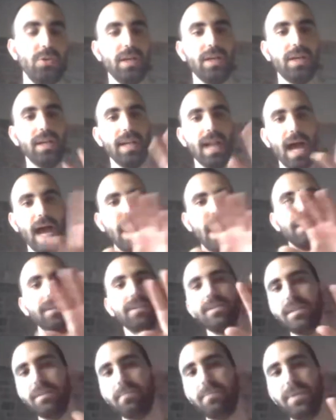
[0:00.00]
you can
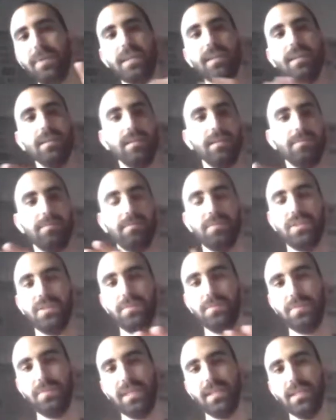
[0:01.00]
either
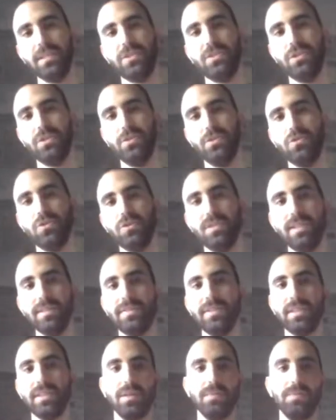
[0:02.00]
pick and choose
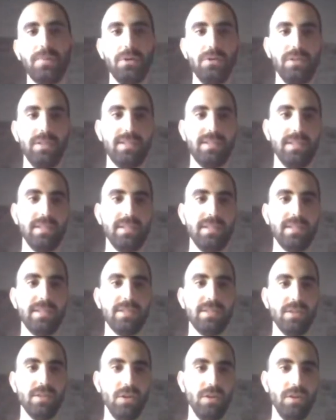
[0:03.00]
different components and
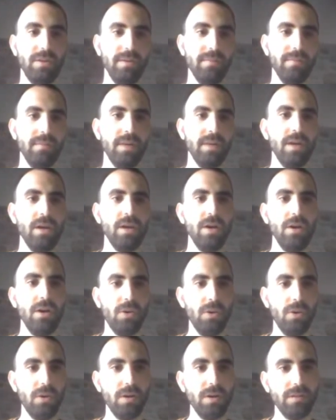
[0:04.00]
install them,
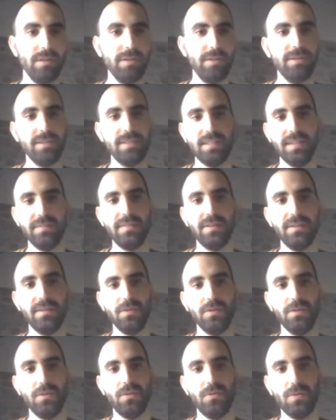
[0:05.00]
or there's
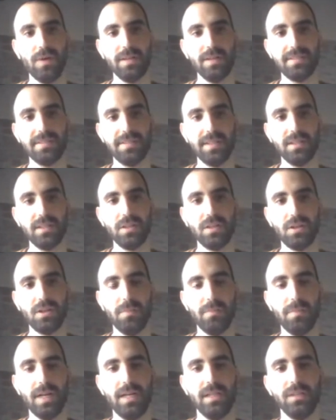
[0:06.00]
even one single
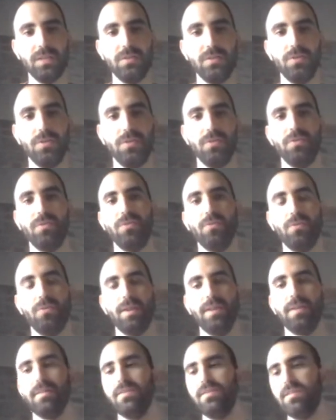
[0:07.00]
command
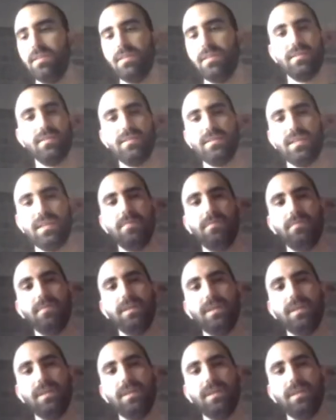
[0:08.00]
with just some